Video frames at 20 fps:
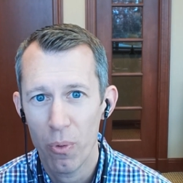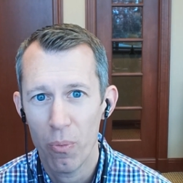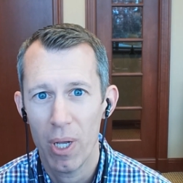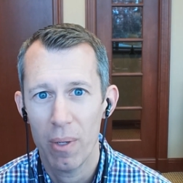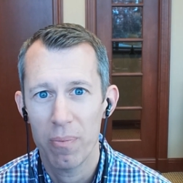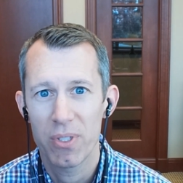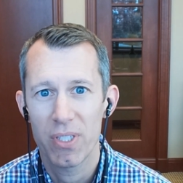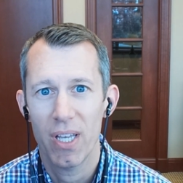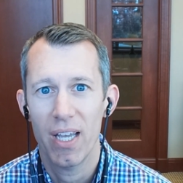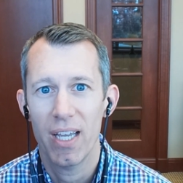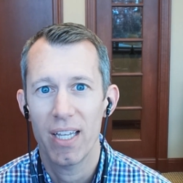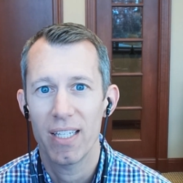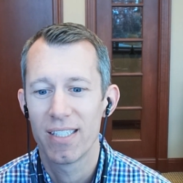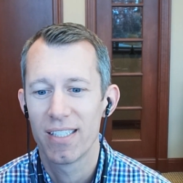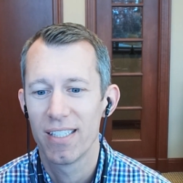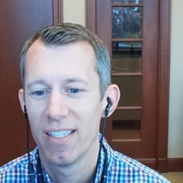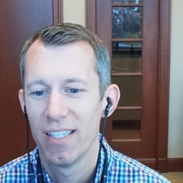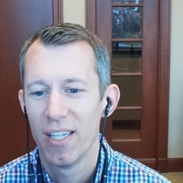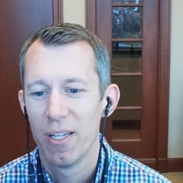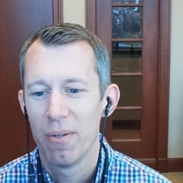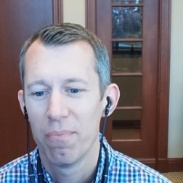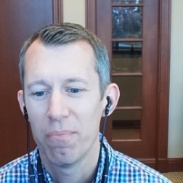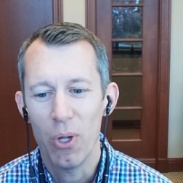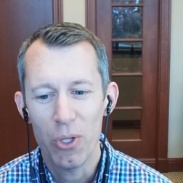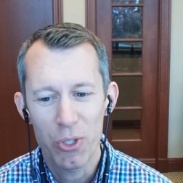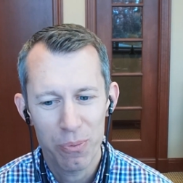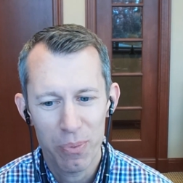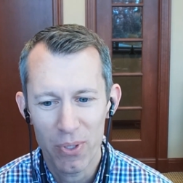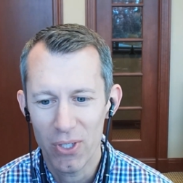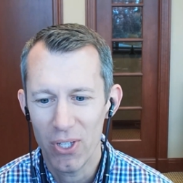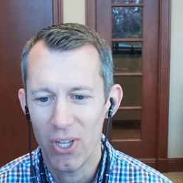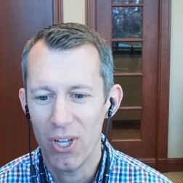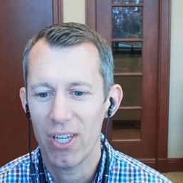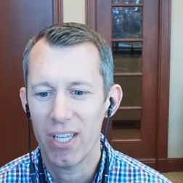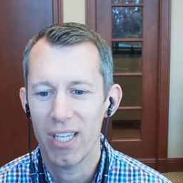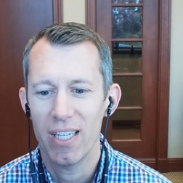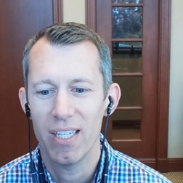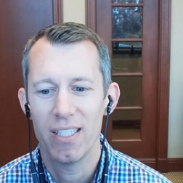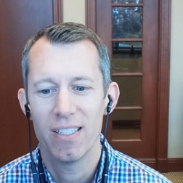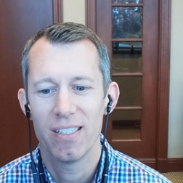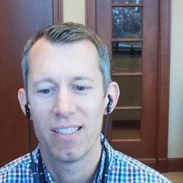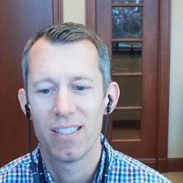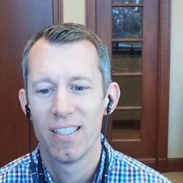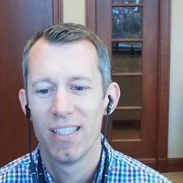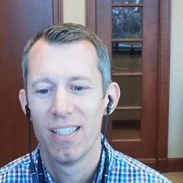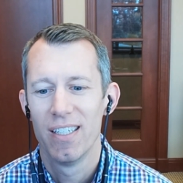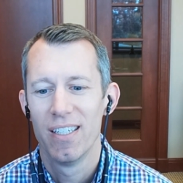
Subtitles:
websites, multiple logins,